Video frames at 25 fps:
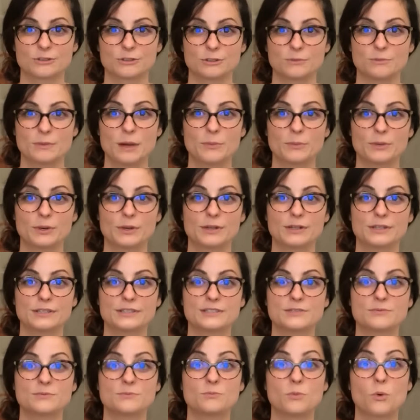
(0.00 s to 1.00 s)
Remember,
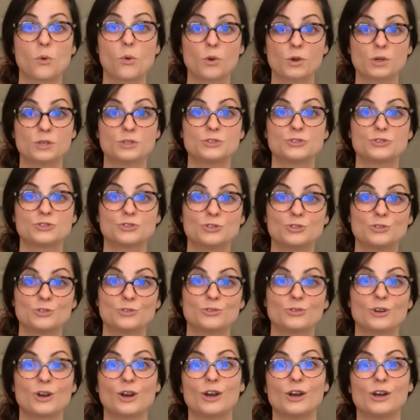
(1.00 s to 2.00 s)
it's important
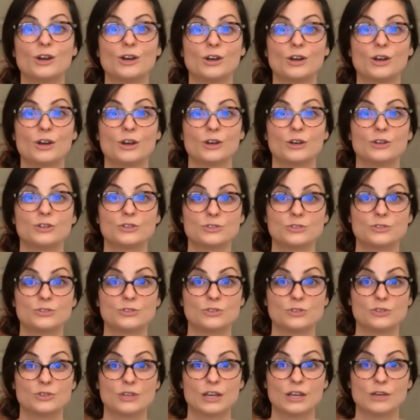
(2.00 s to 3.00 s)
to
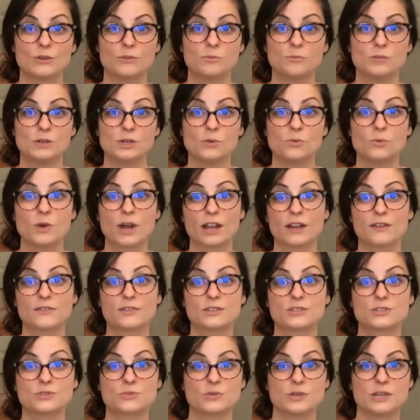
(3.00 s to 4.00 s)
be aware of
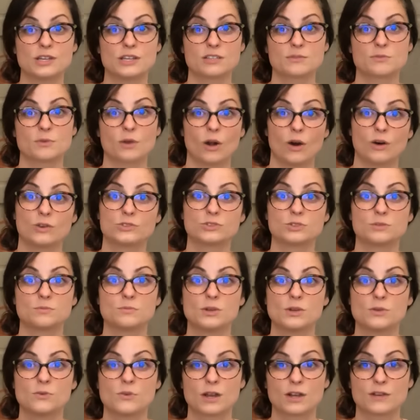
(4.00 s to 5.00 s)
the squeeze, but also
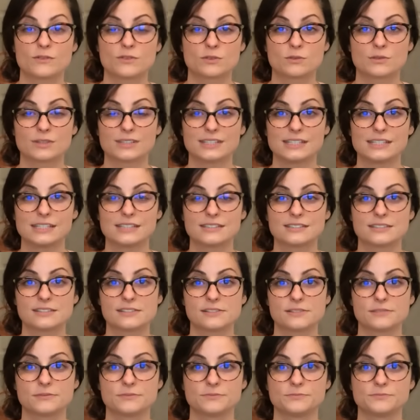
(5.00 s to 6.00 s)
be aware of the
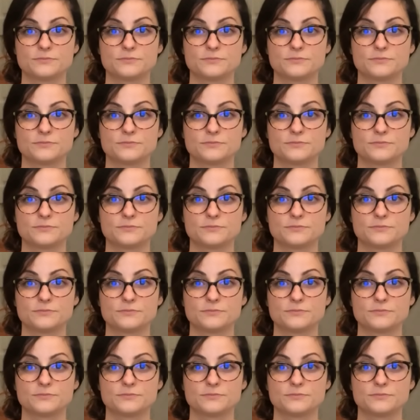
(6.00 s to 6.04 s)
release.